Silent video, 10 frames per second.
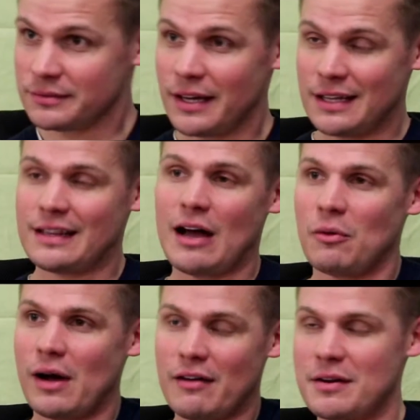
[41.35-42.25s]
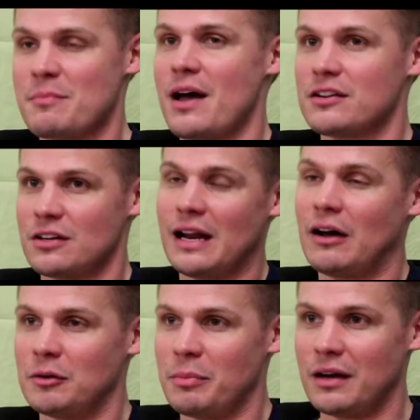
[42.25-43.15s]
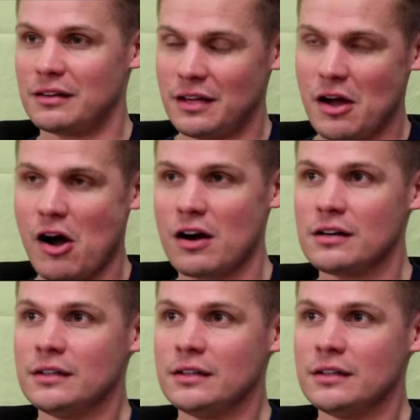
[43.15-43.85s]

I think that will have an impact on how dependent they are.